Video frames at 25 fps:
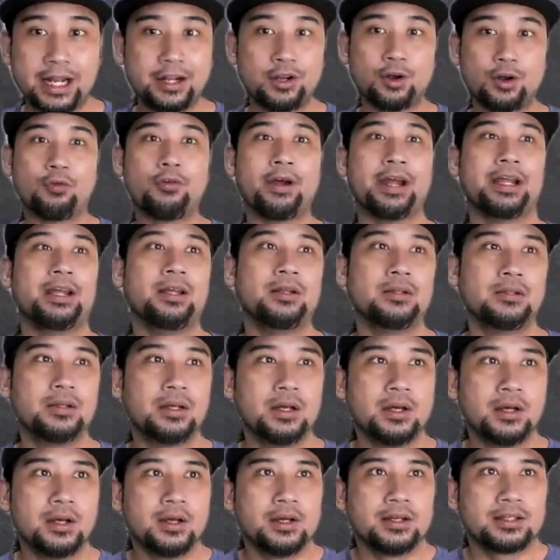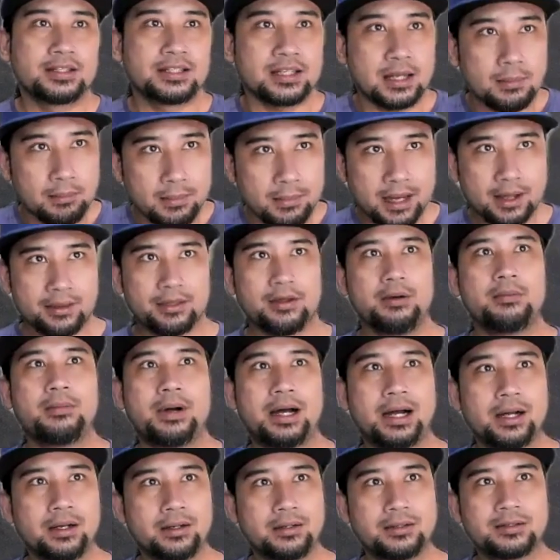and you're right, in some other
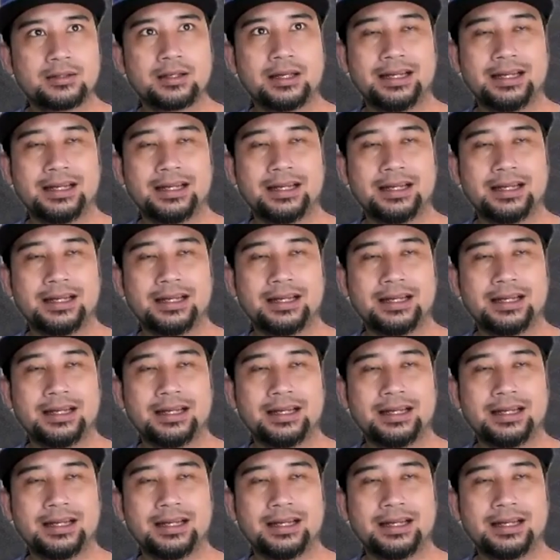markets,